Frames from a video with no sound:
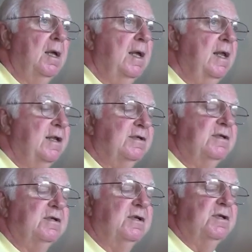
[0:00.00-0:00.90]
It
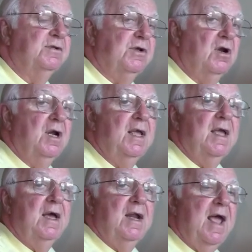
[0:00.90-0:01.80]
is
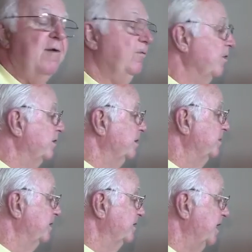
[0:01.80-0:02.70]
certainly an
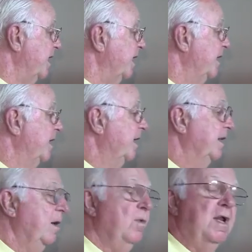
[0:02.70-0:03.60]
aphorism to say
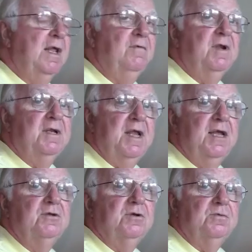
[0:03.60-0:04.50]
that we live in a
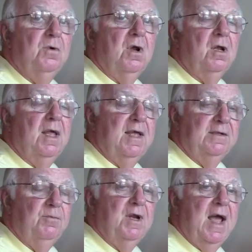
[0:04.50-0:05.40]
dangerous world,
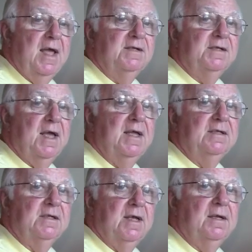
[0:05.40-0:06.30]
as what
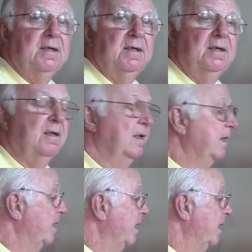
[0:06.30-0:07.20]
Einstein said.
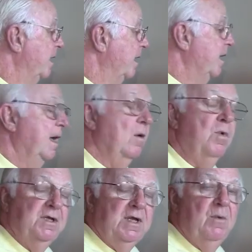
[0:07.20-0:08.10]

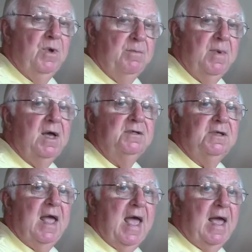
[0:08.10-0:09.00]
We
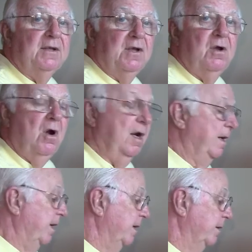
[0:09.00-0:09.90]
must act accordingly.